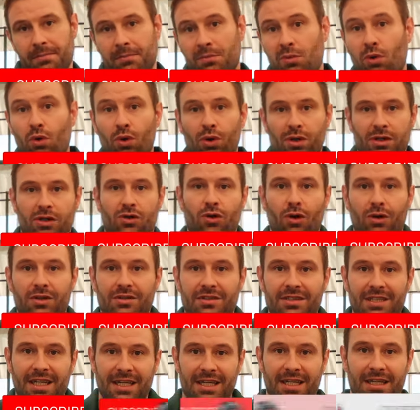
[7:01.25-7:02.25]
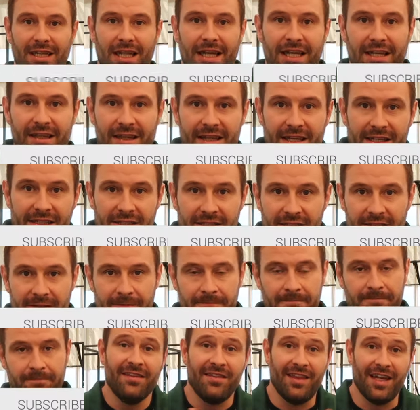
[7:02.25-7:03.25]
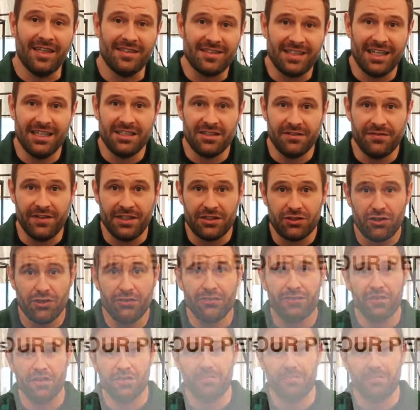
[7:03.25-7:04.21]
more content like this. Thanks again to Vitruve for